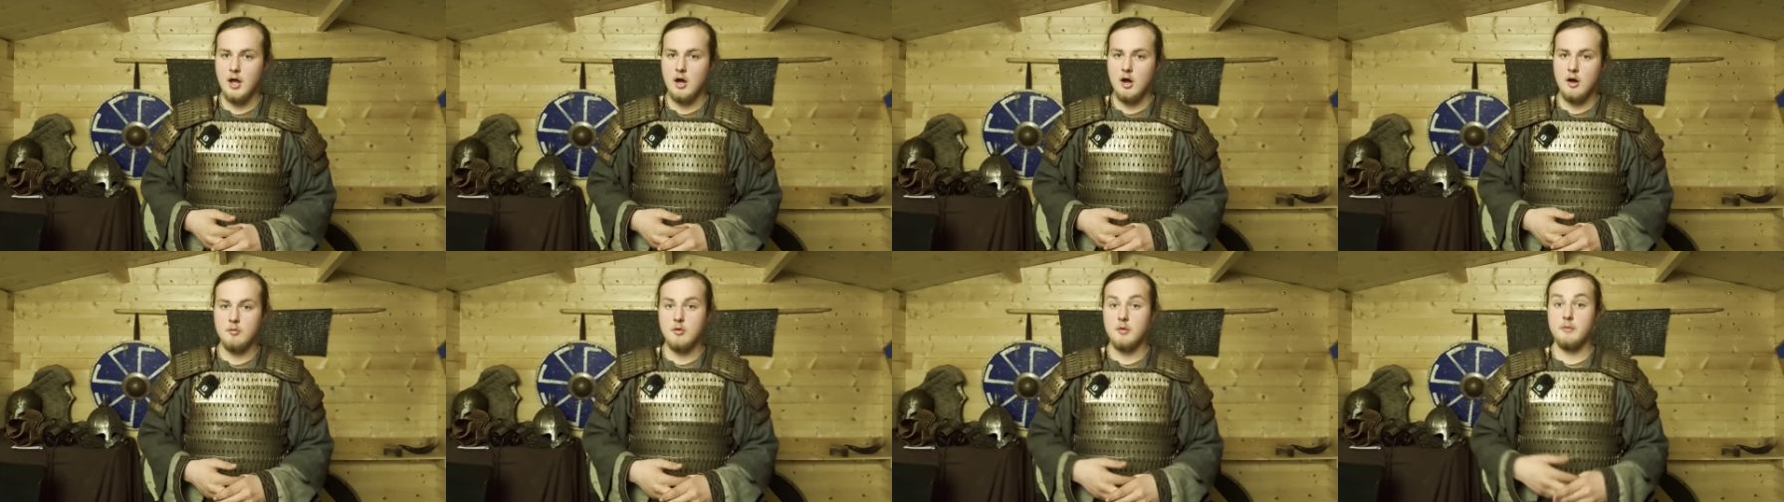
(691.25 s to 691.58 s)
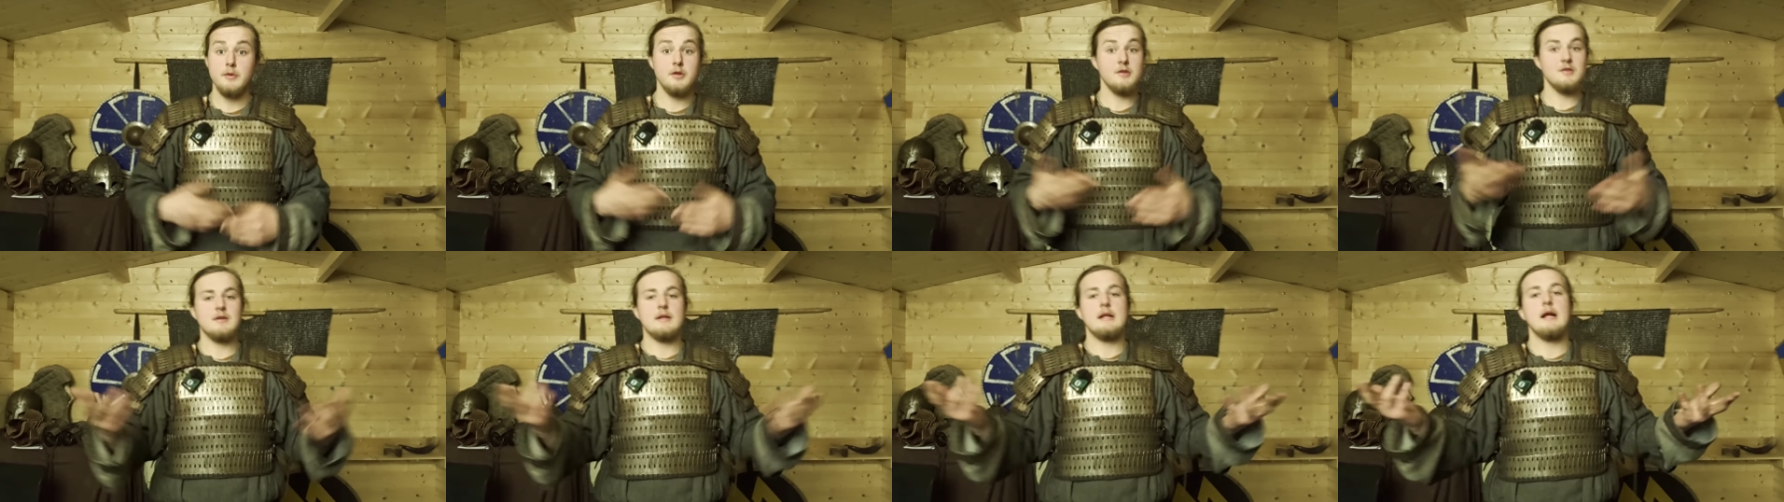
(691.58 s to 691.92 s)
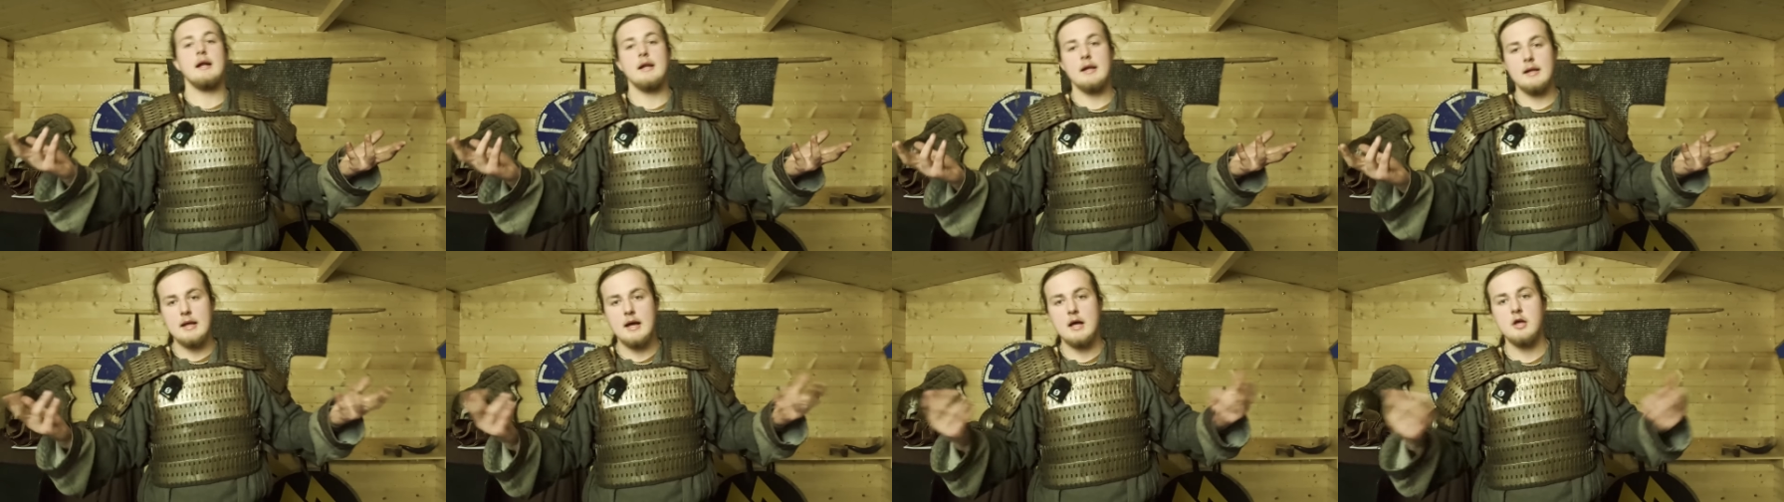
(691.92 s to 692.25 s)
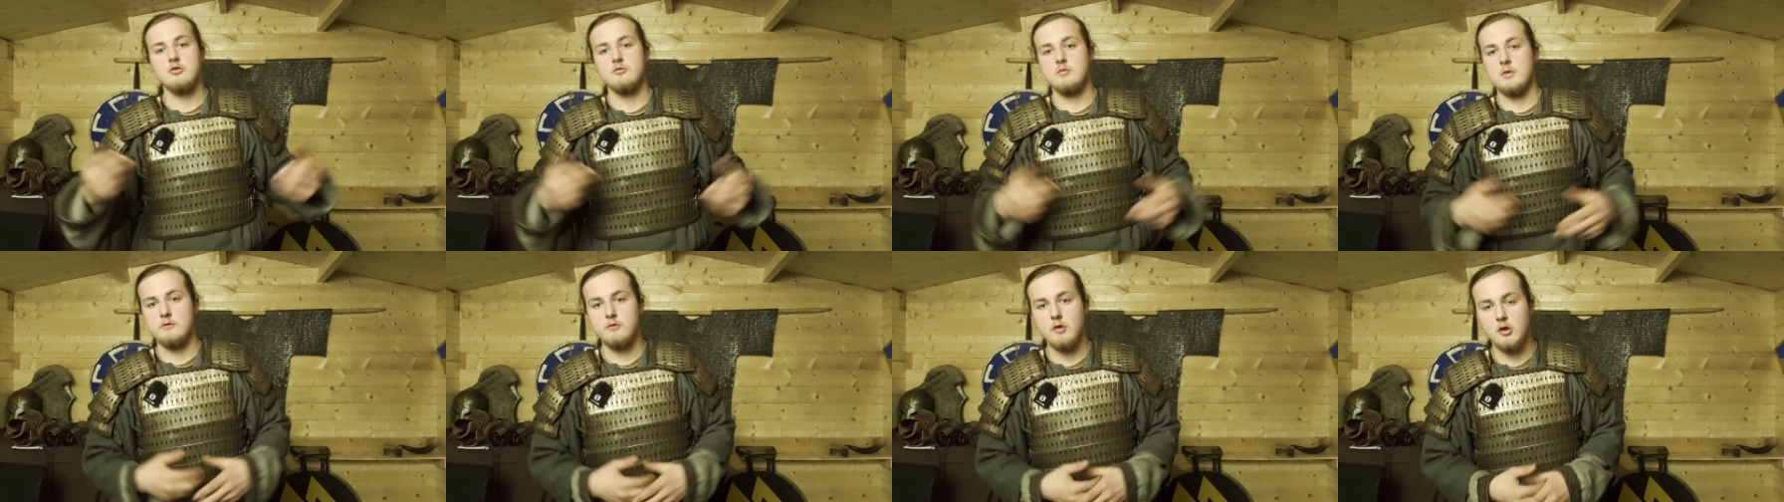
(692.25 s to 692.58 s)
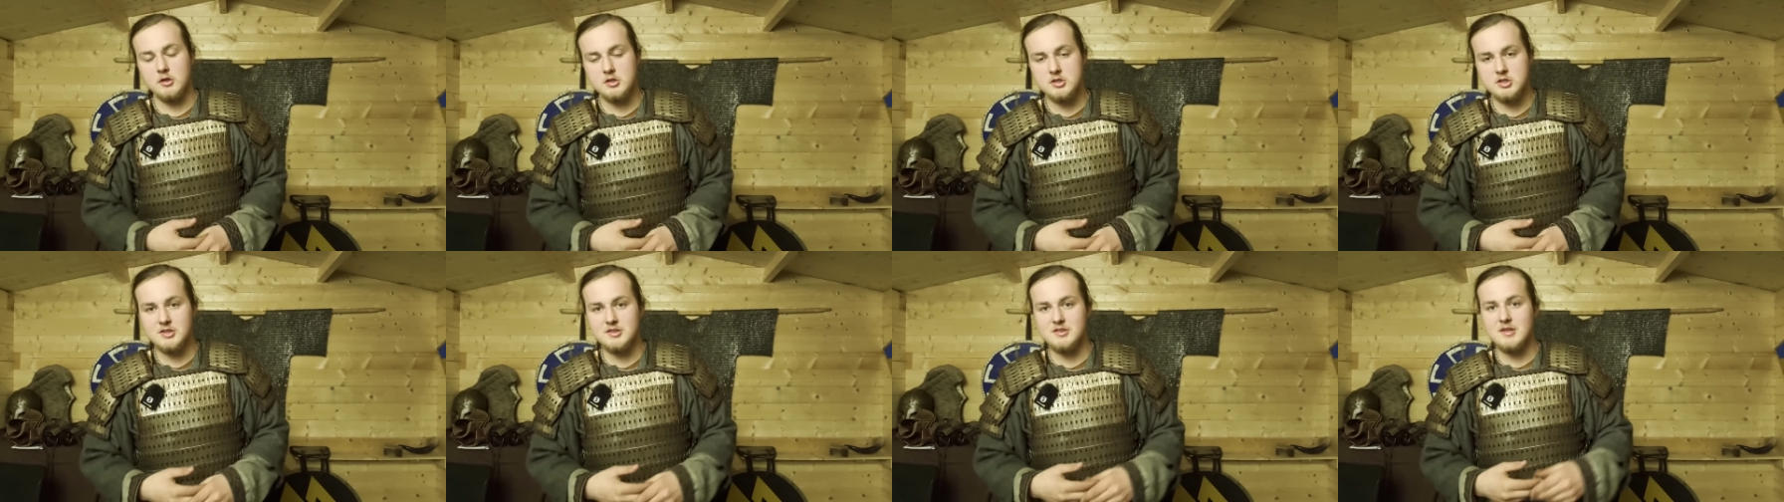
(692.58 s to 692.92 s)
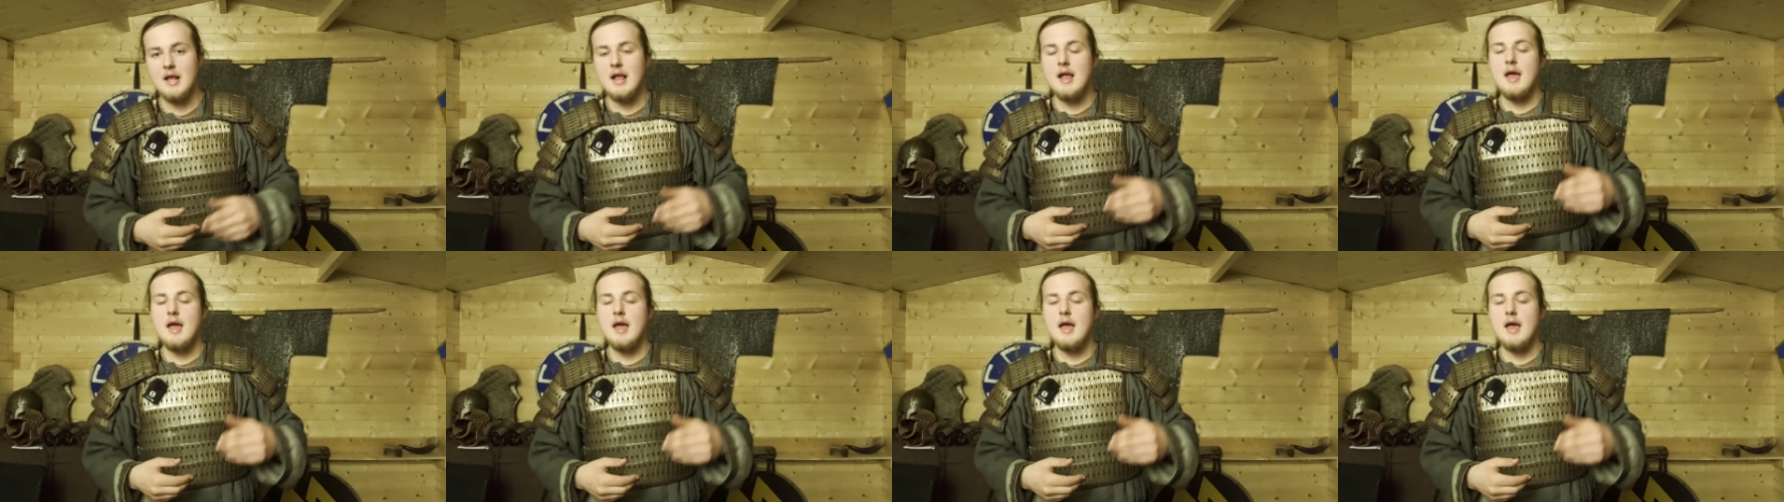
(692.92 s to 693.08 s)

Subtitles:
armor, because clearly it has some advantages.